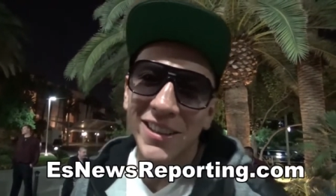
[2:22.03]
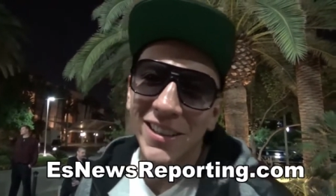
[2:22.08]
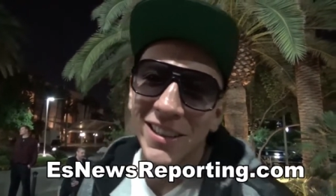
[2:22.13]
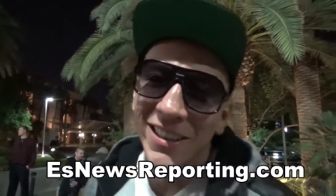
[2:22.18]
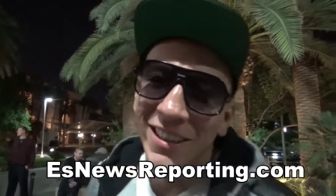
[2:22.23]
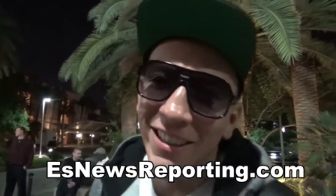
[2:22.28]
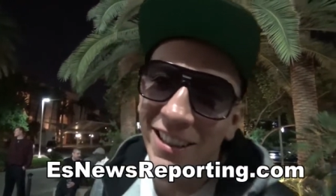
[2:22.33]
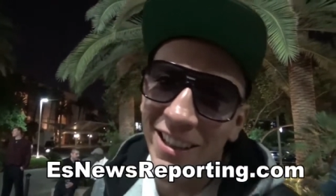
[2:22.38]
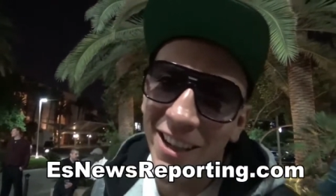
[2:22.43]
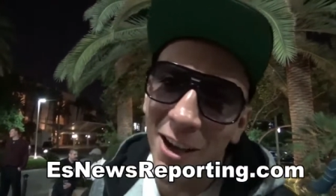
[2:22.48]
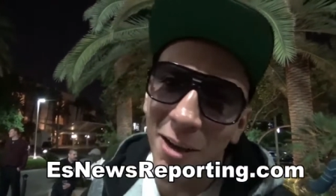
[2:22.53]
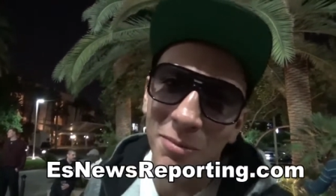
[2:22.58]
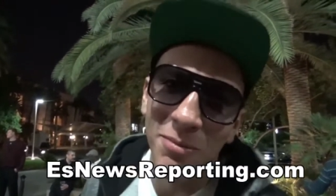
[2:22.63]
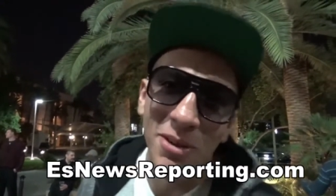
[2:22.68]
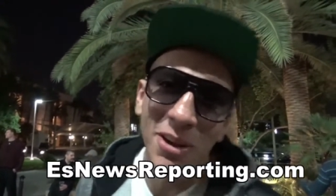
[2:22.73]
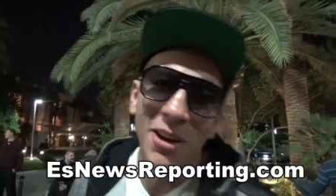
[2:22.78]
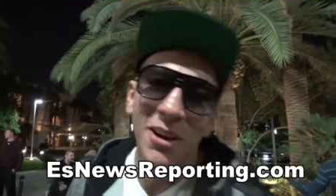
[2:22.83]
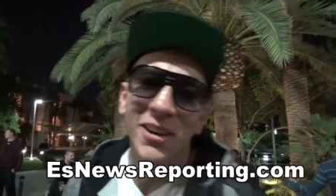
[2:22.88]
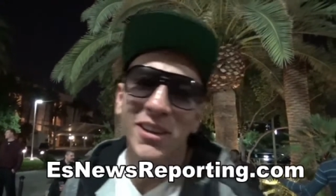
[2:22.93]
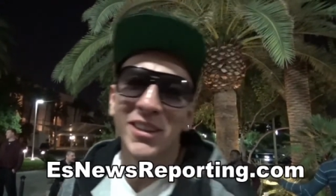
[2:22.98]
I'll
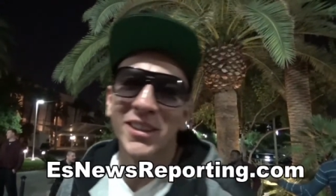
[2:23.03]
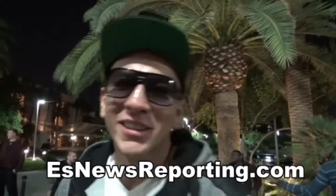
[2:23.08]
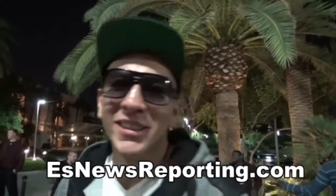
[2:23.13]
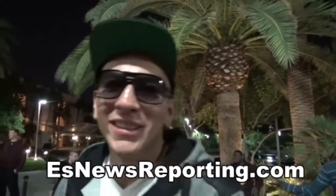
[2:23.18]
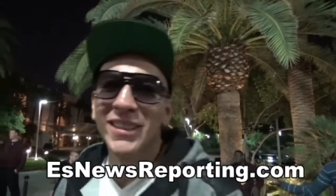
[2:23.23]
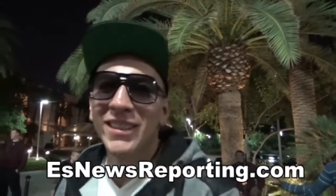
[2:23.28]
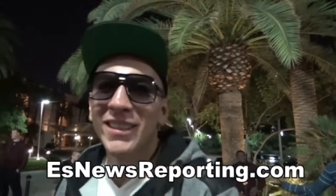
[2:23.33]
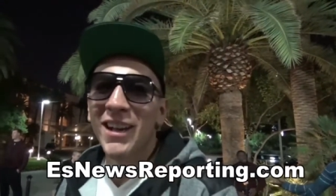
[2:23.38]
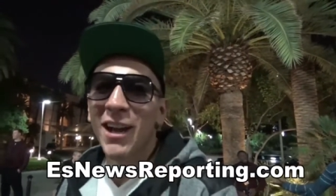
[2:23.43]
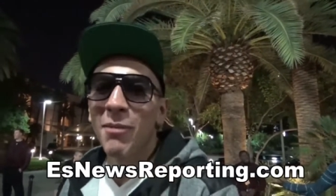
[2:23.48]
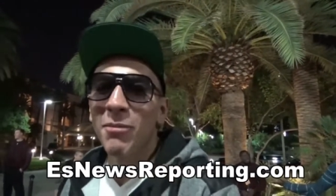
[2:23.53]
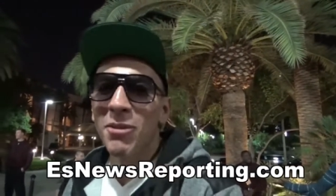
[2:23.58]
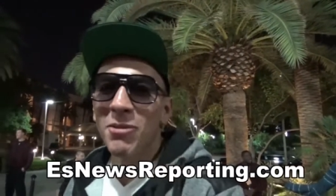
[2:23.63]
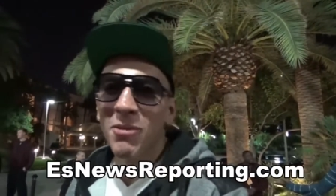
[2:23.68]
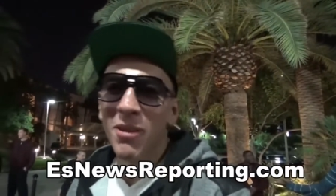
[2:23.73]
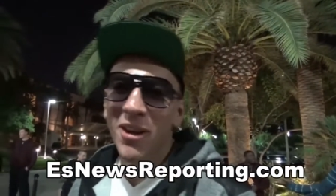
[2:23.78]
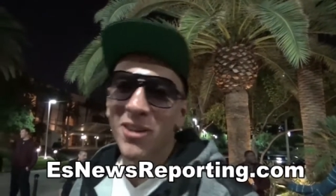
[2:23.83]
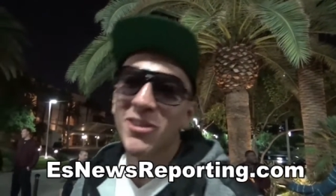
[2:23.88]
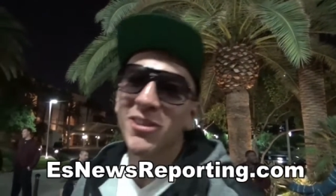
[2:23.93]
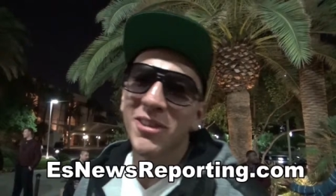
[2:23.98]
be out here. I've been
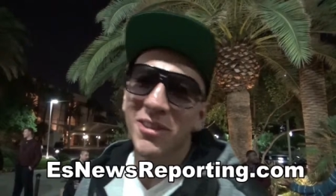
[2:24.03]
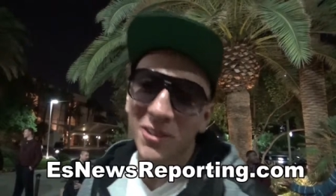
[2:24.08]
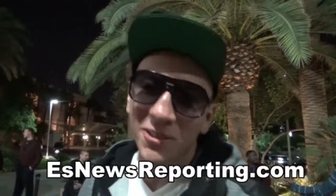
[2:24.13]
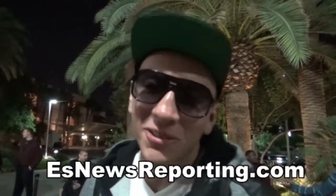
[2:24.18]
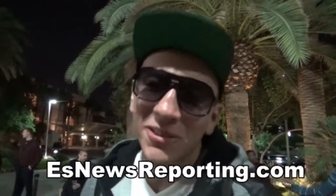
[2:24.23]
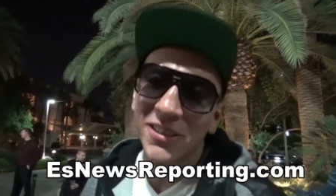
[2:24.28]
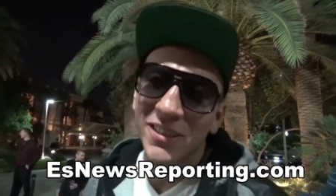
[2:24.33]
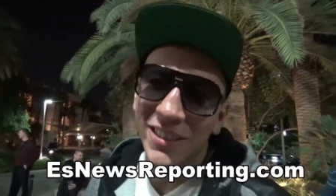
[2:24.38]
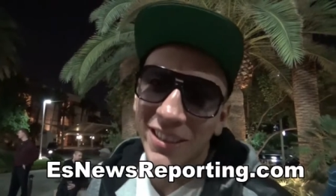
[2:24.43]
watching you.